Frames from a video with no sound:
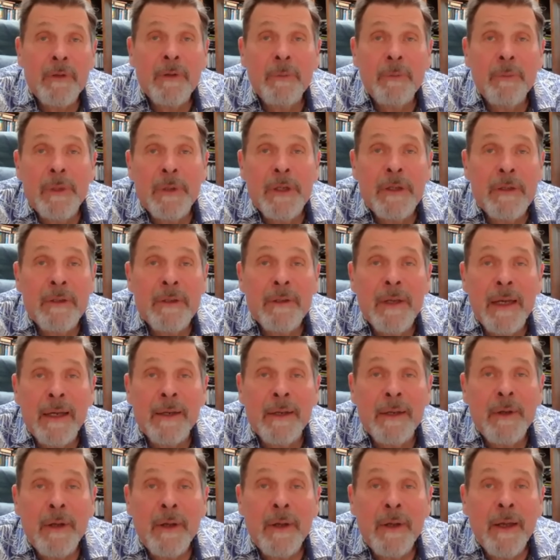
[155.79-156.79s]
to be
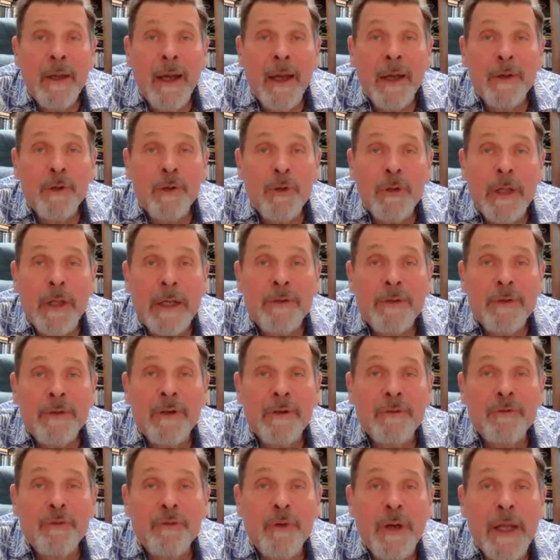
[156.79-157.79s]
a
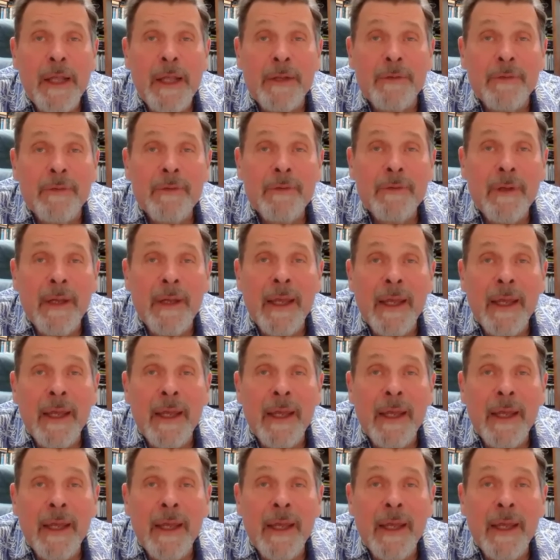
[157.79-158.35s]
collector of friends.